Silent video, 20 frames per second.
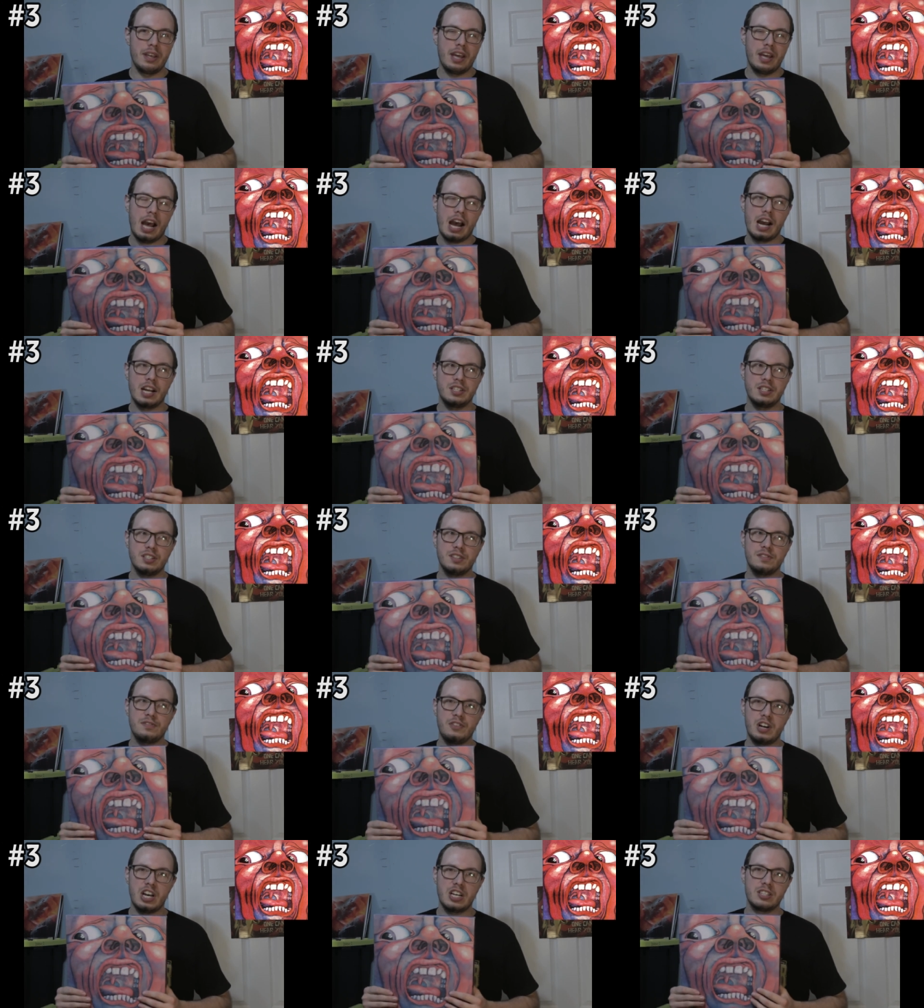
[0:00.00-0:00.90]
I just
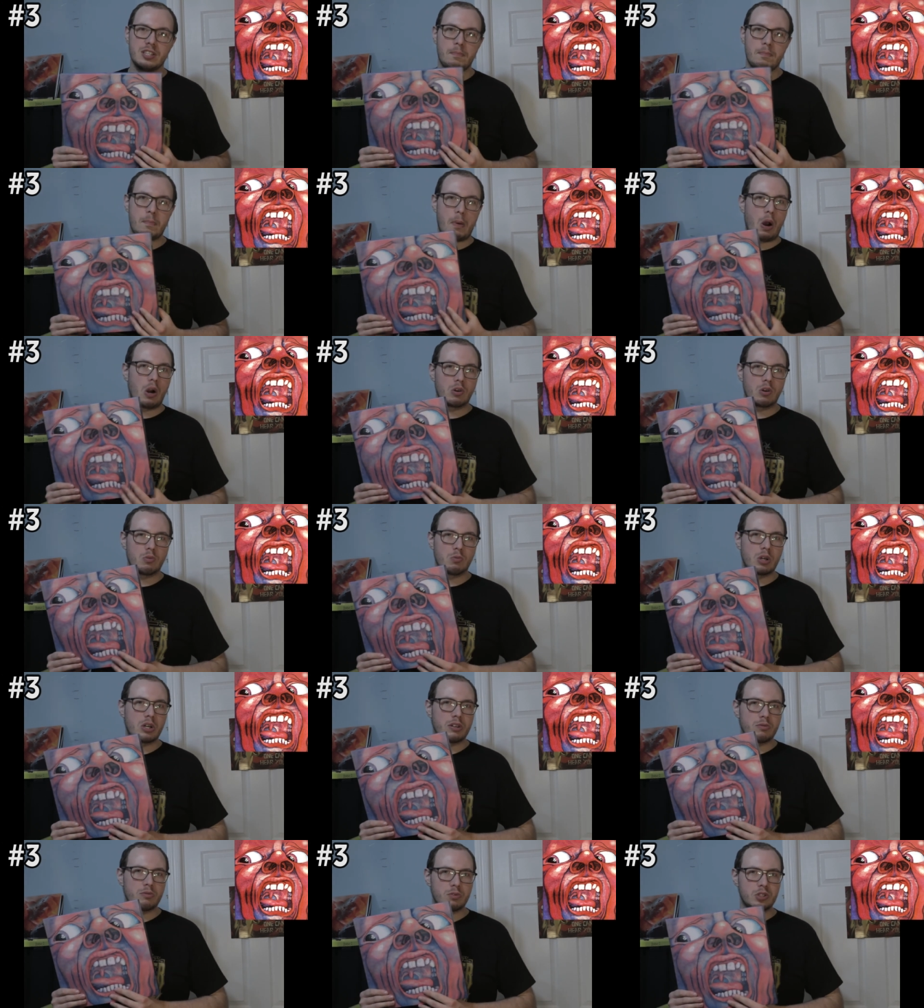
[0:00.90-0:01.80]
find the part where
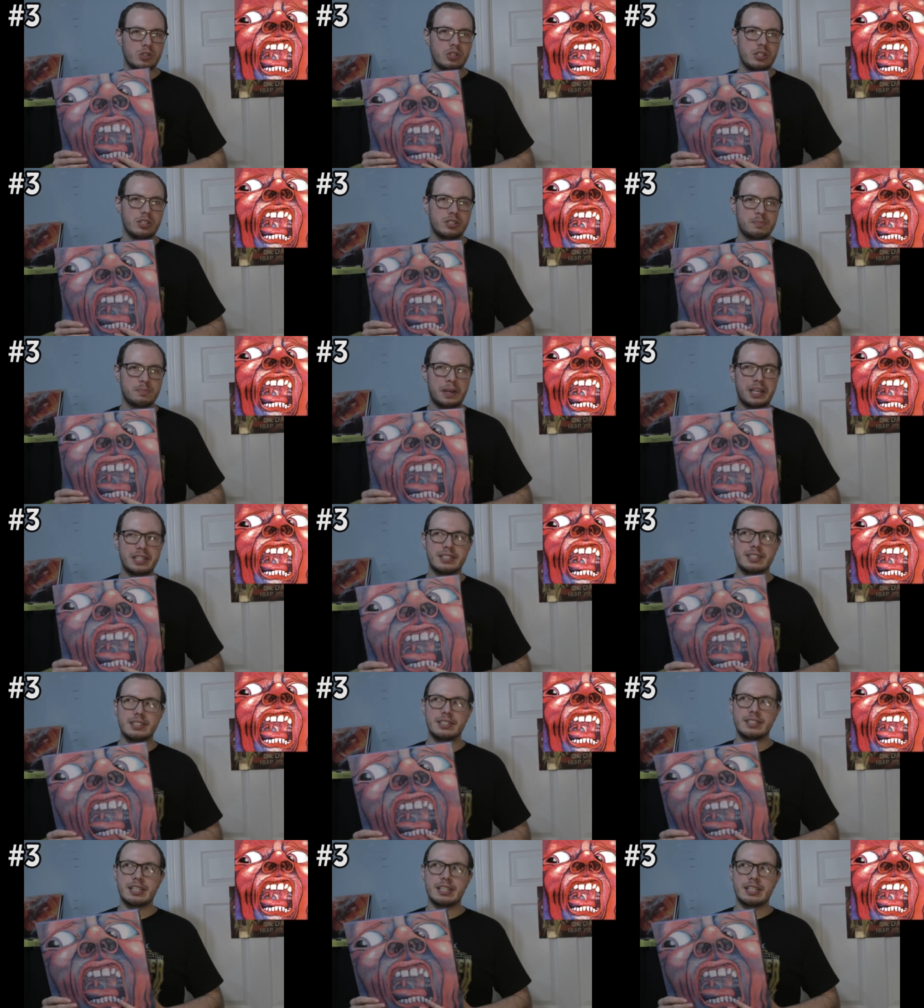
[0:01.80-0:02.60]
it really spaces